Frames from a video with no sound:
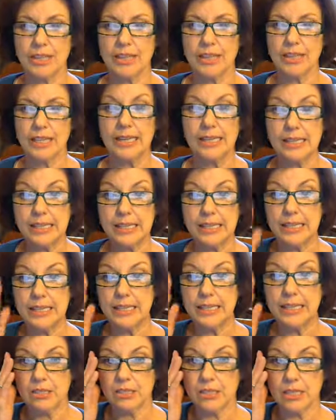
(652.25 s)
They
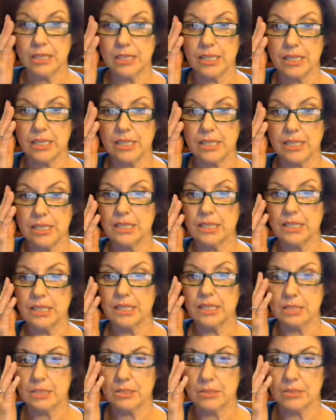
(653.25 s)
need
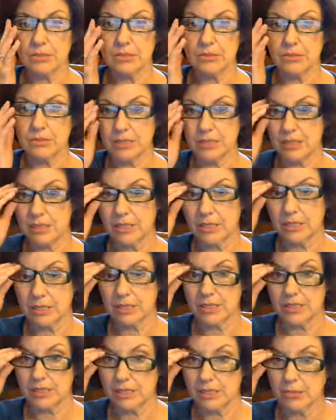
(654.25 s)
us. What,
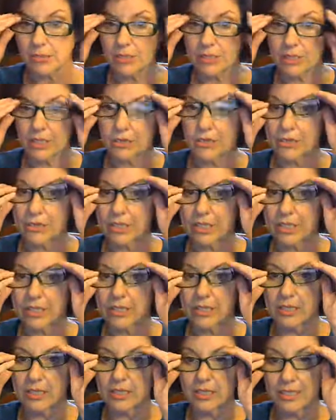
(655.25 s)
this is always
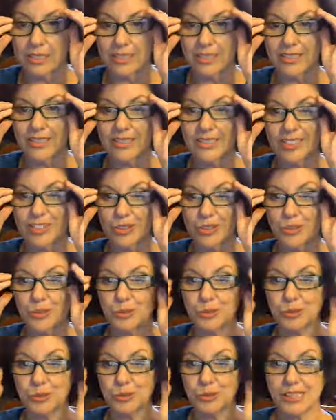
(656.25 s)
crooked. These are
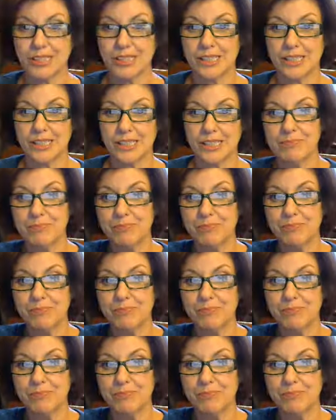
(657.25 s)
old glasses.